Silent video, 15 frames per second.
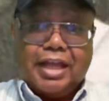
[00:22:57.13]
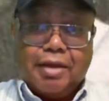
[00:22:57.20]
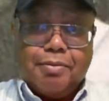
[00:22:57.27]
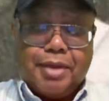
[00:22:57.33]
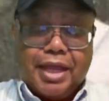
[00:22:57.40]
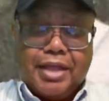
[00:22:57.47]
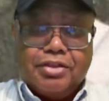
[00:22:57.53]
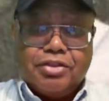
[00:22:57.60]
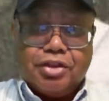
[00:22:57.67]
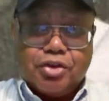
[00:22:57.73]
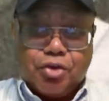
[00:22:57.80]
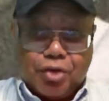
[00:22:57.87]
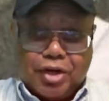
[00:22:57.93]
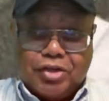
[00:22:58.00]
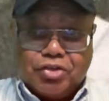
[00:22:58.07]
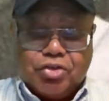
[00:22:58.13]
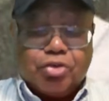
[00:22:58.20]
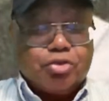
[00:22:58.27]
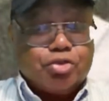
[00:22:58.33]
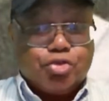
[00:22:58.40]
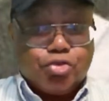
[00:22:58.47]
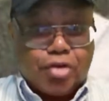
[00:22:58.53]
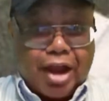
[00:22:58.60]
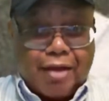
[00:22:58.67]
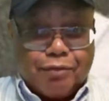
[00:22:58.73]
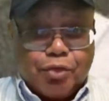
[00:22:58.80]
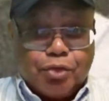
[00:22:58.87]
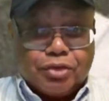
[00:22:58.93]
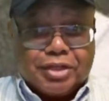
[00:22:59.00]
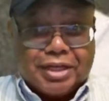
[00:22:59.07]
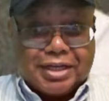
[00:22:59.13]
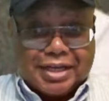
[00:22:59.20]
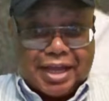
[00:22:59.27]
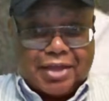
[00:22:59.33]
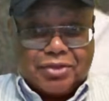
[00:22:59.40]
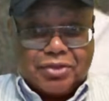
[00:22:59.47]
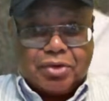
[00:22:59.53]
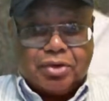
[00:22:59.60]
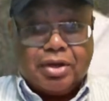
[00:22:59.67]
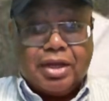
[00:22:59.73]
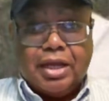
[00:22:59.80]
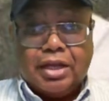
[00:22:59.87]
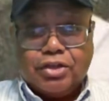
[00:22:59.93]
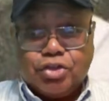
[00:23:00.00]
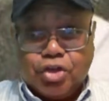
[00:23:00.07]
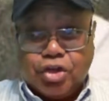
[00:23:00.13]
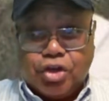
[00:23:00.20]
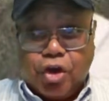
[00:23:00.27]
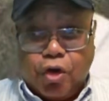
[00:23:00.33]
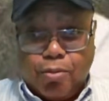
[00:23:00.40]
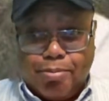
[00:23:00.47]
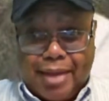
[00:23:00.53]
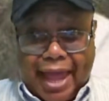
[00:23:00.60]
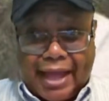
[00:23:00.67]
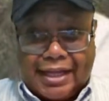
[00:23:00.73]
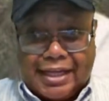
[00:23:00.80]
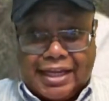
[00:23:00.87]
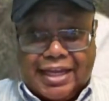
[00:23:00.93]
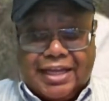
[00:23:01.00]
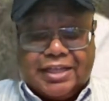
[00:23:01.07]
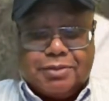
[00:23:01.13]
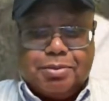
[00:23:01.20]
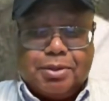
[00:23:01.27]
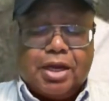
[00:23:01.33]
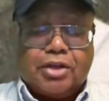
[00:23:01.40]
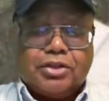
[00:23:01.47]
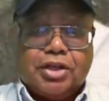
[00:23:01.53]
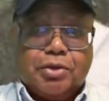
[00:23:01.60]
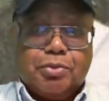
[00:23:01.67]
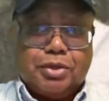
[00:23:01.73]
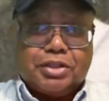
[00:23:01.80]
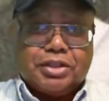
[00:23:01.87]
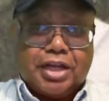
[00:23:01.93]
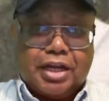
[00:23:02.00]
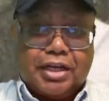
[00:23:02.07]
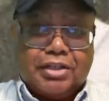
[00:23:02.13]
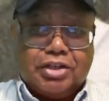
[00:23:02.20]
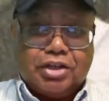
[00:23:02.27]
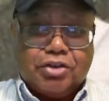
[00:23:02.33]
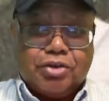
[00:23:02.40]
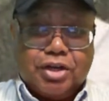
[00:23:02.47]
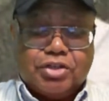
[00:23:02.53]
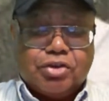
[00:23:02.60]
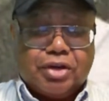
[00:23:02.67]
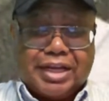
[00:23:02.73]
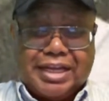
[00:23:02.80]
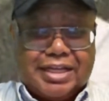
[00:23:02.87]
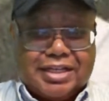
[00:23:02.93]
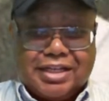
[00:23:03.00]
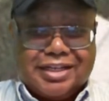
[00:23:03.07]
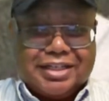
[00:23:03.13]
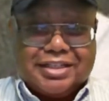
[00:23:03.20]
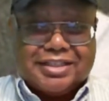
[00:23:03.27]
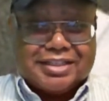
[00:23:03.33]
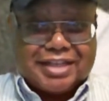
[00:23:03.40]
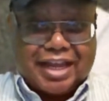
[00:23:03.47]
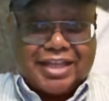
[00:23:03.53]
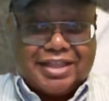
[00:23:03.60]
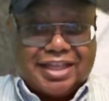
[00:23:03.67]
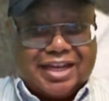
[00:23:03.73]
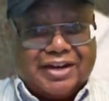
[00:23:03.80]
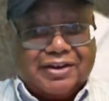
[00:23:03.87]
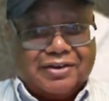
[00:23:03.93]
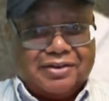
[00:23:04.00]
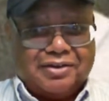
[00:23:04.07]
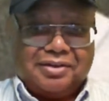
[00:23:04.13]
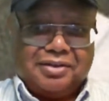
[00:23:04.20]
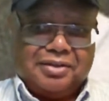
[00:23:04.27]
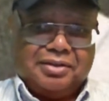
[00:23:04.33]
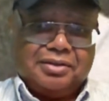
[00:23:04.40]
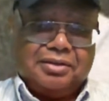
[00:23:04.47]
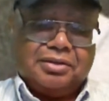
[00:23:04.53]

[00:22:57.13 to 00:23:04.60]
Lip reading: And him and the creature traveled together to go back east because he was telling the creature he couldn't stay there.